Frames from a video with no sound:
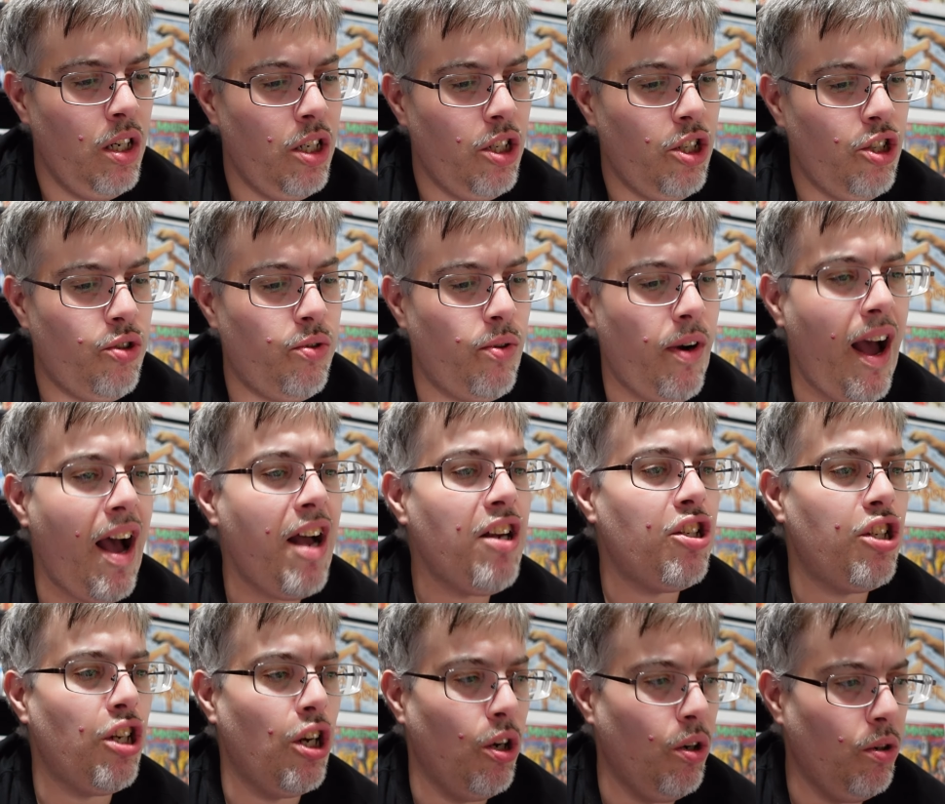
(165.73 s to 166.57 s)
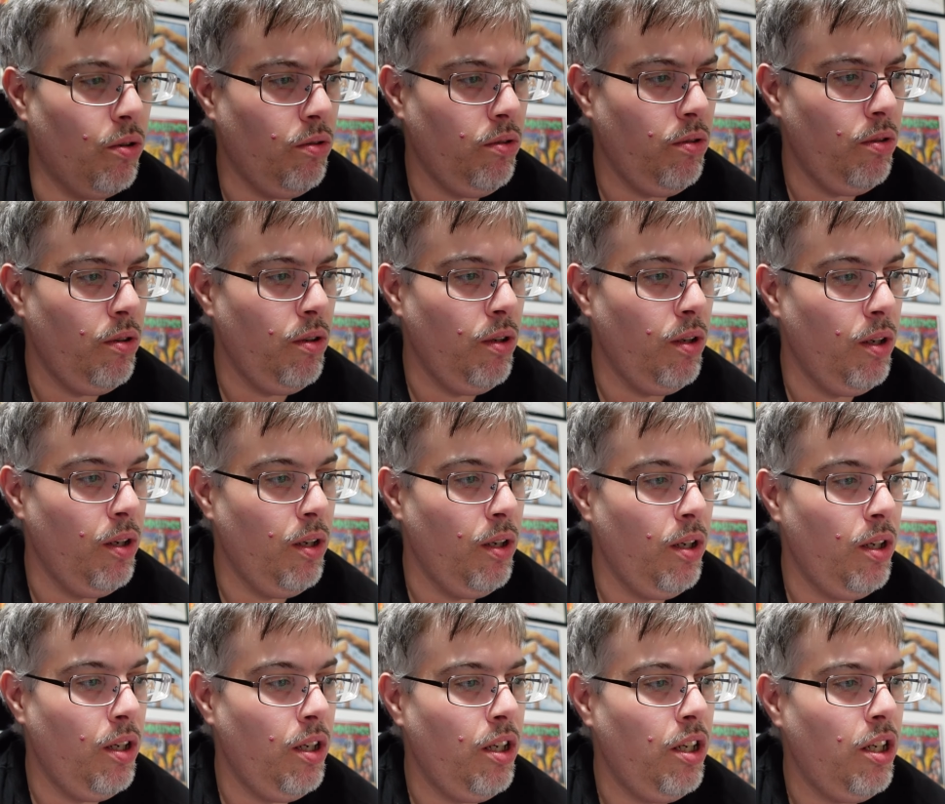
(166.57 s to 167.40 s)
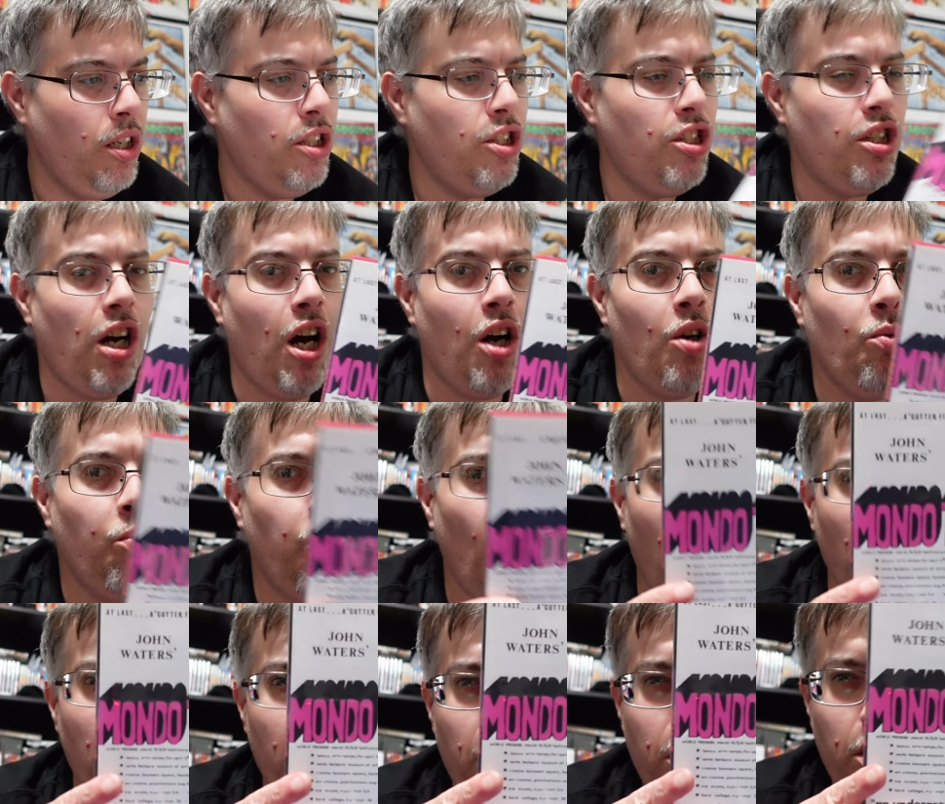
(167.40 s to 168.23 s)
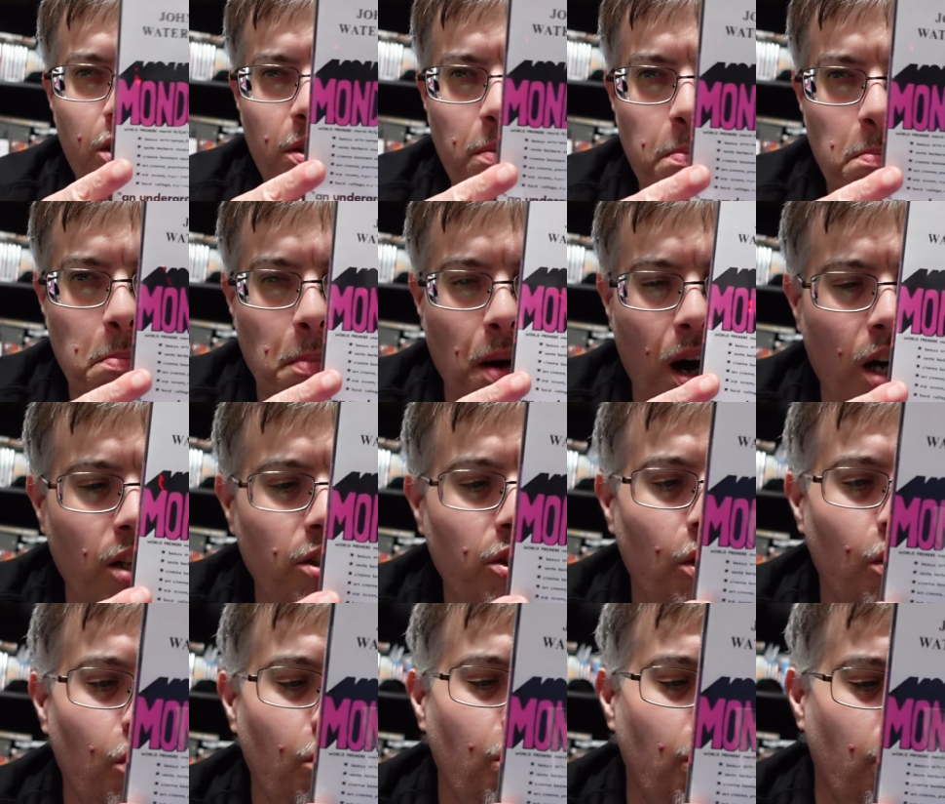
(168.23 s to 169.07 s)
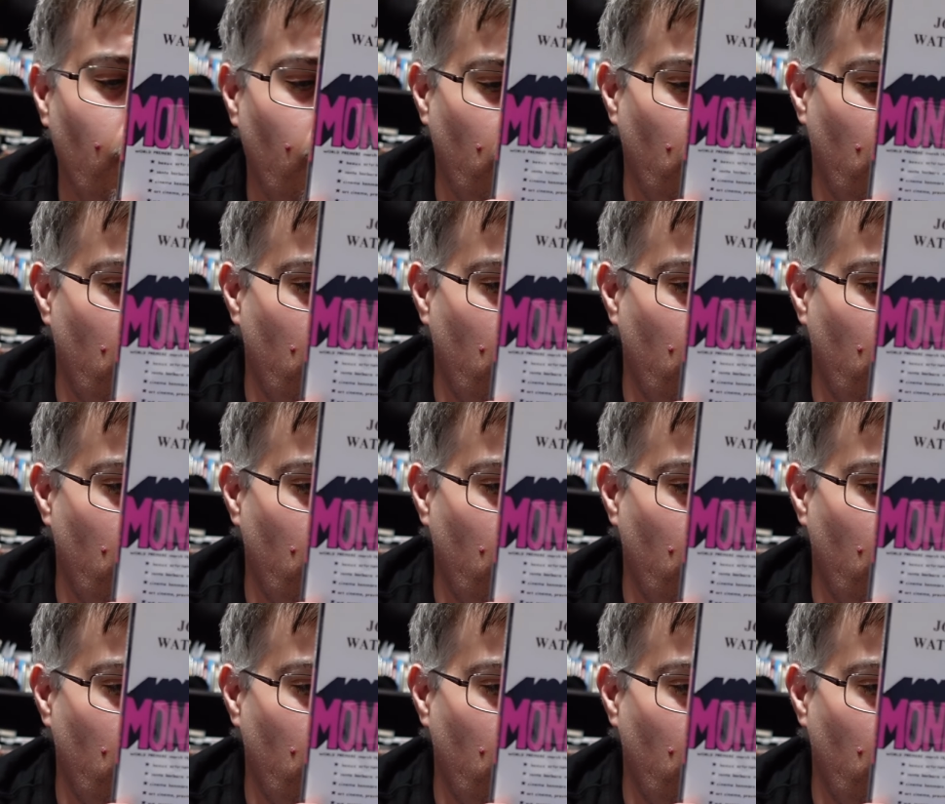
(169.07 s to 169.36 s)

Trasho. John Waters, Mondo